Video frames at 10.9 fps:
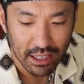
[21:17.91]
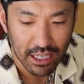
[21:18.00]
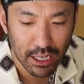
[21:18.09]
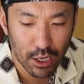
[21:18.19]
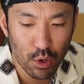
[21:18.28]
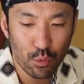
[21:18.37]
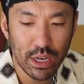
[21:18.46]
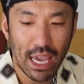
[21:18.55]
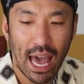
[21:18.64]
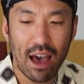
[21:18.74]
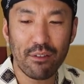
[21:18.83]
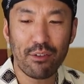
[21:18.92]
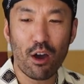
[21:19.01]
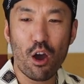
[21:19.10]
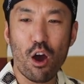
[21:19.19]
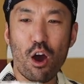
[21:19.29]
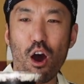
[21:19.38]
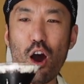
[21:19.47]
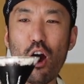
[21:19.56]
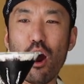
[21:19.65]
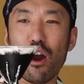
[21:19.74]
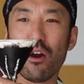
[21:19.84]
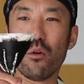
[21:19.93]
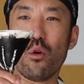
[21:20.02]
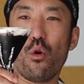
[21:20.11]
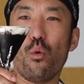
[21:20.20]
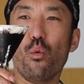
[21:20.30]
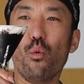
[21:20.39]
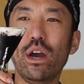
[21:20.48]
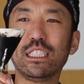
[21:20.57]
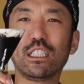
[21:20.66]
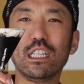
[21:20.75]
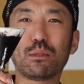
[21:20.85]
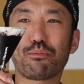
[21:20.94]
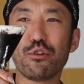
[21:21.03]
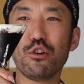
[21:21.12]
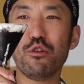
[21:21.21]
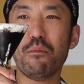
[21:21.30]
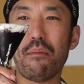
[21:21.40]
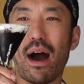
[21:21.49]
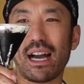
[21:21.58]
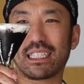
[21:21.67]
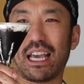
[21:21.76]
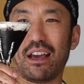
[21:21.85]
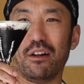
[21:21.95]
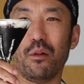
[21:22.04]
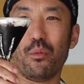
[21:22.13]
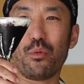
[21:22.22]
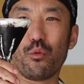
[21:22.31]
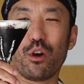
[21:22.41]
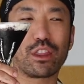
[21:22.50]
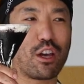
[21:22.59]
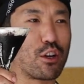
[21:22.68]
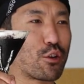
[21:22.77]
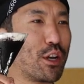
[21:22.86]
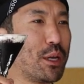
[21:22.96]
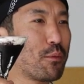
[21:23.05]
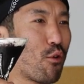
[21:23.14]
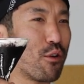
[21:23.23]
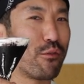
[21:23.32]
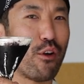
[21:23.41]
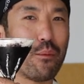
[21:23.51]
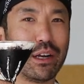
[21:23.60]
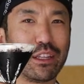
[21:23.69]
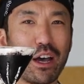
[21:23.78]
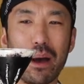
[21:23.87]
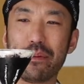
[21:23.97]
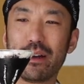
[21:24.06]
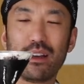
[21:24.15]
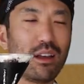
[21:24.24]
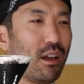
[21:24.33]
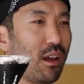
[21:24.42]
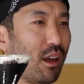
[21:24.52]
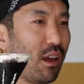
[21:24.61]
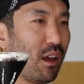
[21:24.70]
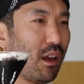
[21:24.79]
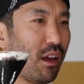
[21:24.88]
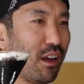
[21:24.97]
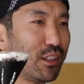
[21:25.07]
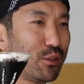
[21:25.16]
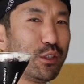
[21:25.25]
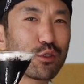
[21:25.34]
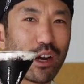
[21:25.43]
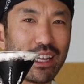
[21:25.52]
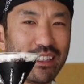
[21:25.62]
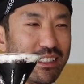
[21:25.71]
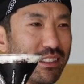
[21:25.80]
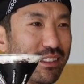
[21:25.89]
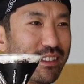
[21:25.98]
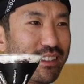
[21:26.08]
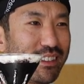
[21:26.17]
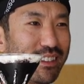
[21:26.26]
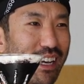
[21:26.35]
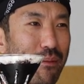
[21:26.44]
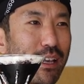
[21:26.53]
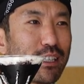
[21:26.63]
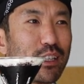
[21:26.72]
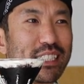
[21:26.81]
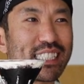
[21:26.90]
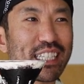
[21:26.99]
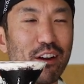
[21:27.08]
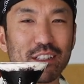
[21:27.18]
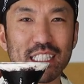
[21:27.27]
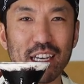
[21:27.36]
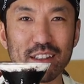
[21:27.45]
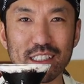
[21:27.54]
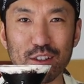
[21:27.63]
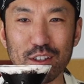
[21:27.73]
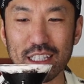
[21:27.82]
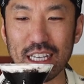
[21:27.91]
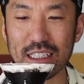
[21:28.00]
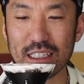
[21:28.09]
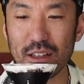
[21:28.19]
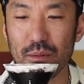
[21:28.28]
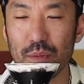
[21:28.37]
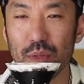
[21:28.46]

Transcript: Here we have our witch's brew mocktail with our cream corn foam on top. Should we try this? I'm actually scared to see how this is gonna taste.